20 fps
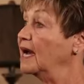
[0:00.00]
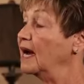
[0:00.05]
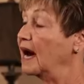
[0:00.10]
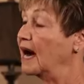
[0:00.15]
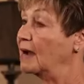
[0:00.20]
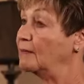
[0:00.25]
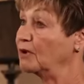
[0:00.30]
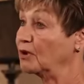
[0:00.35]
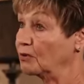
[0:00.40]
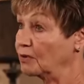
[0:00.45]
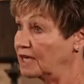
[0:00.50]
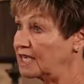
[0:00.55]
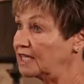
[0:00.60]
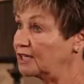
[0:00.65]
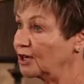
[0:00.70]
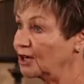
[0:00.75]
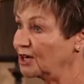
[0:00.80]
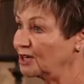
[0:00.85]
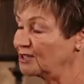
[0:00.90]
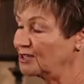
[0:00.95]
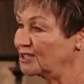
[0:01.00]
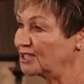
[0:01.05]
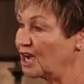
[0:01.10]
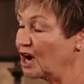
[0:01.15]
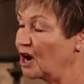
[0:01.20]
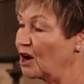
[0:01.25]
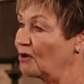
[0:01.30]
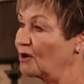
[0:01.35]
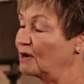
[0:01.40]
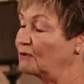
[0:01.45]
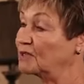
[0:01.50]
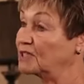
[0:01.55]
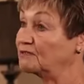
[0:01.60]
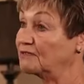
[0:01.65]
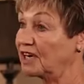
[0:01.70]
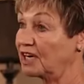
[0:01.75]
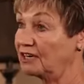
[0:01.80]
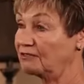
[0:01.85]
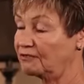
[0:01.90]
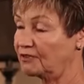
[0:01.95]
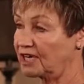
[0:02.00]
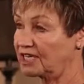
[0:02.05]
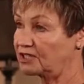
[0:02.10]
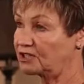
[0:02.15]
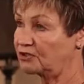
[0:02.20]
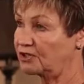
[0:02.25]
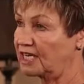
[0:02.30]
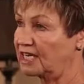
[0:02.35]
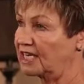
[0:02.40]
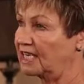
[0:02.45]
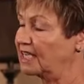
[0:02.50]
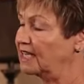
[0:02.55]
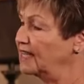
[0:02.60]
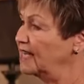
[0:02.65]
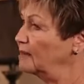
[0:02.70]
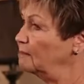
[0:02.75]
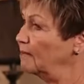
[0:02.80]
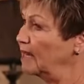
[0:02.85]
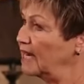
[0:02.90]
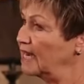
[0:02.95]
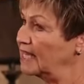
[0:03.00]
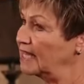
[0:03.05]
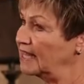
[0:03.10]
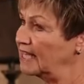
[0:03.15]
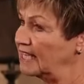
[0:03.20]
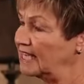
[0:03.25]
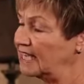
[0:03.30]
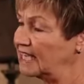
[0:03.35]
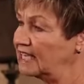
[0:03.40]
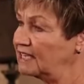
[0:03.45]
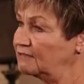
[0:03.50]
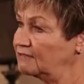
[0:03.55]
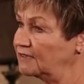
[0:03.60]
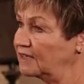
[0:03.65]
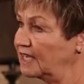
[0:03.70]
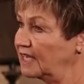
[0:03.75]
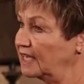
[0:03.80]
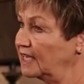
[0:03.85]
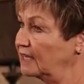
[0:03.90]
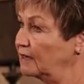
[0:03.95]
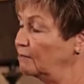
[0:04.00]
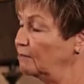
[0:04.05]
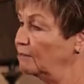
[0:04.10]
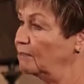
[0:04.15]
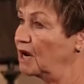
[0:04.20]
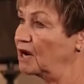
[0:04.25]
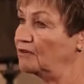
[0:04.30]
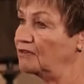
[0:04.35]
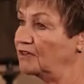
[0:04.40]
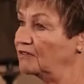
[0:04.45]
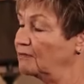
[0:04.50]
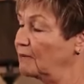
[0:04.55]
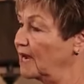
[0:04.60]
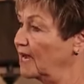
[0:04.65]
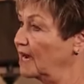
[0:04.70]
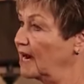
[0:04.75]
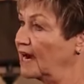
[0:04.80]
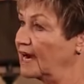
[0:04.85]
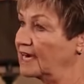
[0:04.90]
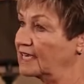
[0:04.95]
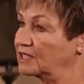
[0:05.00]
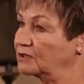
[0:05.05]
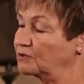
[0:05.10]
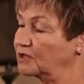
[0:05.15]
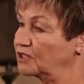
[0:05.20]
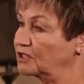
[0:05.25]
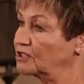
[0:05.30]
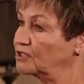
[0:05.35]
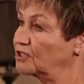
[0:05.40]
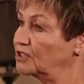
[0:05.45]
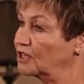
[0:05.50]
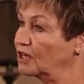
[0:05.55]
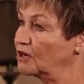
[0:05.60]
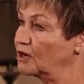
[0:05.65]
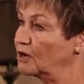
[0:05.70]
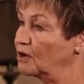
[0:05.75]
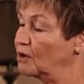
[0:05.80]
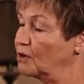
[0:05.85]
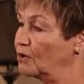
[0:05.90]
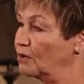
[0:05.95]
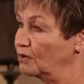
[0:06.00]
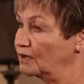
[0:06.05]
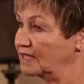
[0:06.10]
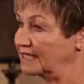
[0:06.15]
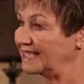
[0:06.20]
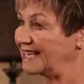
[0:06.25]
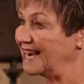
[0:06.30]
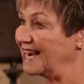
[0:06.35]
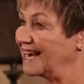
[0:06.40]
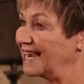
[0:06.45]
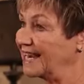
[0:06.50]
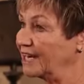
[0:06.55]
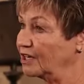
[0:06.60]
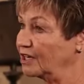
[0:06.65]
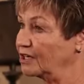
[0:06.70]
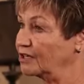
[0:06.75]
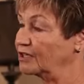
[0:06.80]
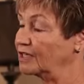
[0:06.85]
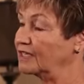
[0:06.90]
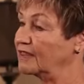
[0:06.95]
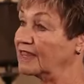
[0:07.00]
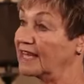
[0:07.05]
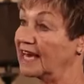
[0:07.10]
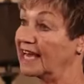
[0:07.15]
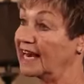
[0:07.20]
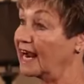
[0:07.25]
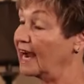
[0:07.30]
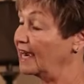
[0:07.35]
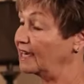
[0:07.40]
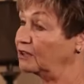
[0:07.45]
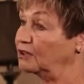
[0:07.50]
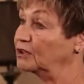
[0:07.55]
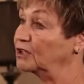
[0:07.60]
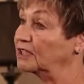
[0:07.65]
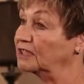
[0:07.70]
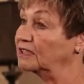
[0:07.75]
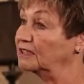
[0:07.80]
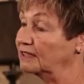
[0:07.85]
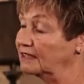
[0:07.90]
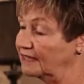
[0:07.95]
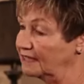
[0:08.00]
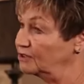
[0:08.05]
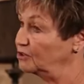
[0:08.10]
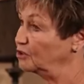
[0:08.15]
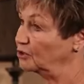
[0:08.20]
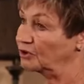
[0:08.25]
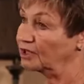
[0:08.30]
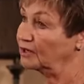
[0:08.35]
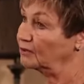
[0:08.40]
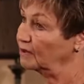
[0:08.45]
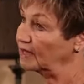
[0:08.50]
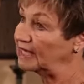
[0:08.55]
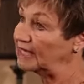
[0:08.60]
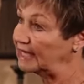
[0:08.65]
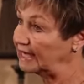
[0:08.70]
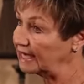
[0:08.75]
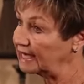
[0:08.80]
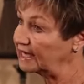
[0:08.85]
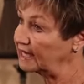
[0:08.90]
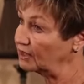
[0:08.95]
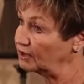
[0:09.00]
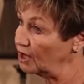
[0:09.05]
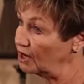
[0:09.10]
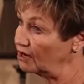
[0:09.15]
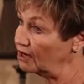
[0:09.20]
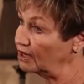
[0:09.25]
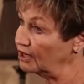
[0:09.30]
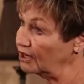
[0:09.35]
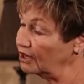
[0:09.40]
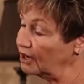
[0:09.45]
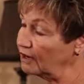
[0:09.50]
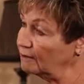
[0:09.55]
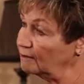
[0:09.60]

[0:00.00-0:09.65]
I'm a reader, so it was very frustrating, and then by the evening both of my eyes were just so tired that I couldn't enjoy reading any longer.